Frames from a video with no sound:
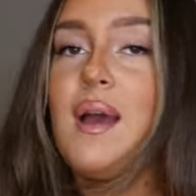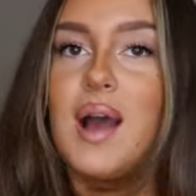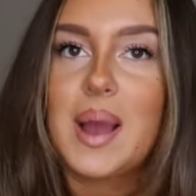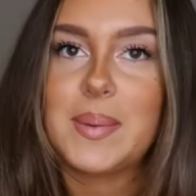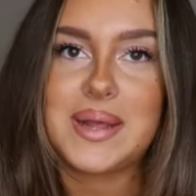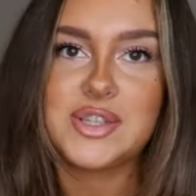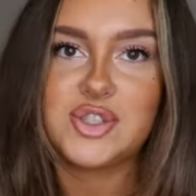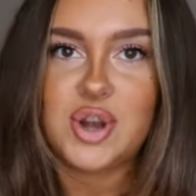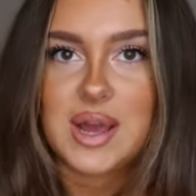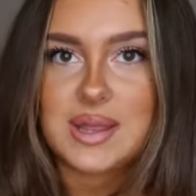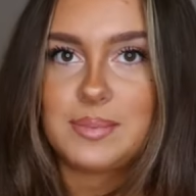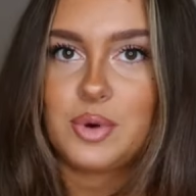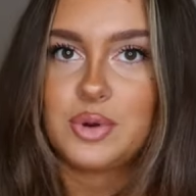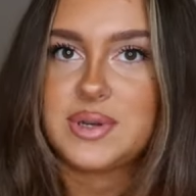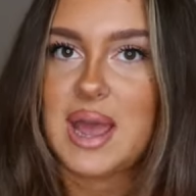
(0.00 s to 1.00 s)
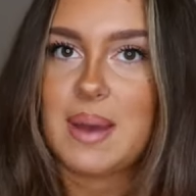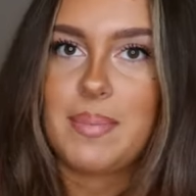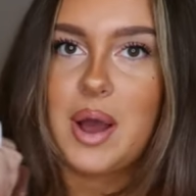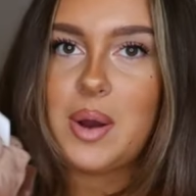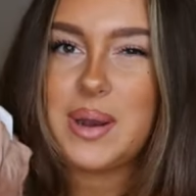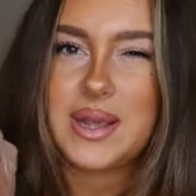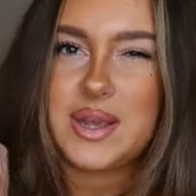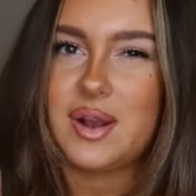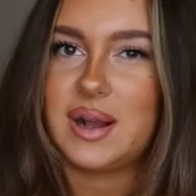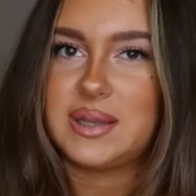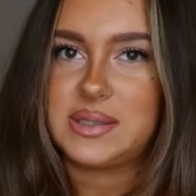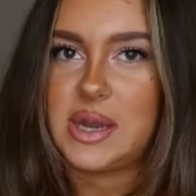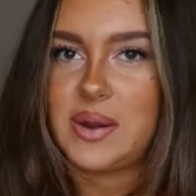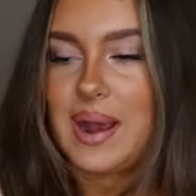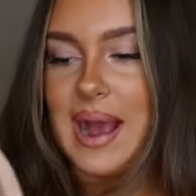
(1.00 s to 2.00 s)
I'm yet to try them on yet, but I'll let you
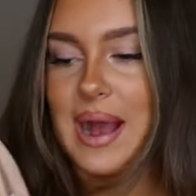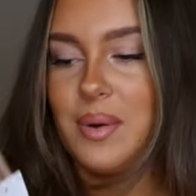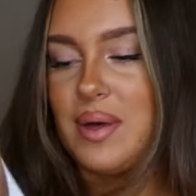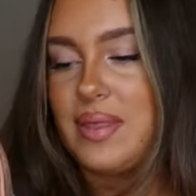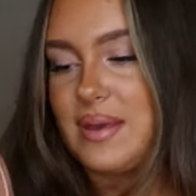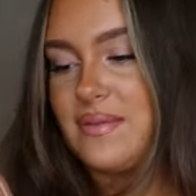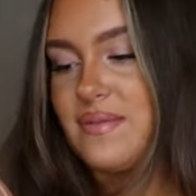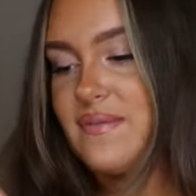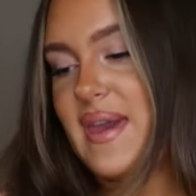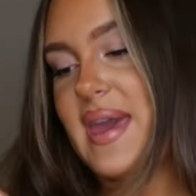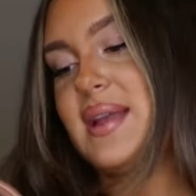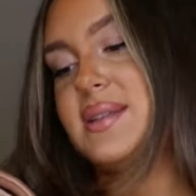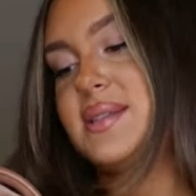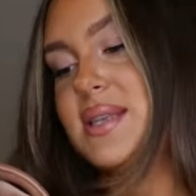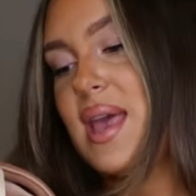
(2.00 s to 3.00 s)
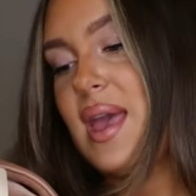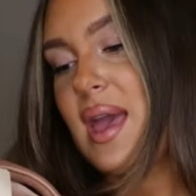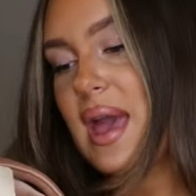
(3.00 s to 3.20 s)
guys know how they fit.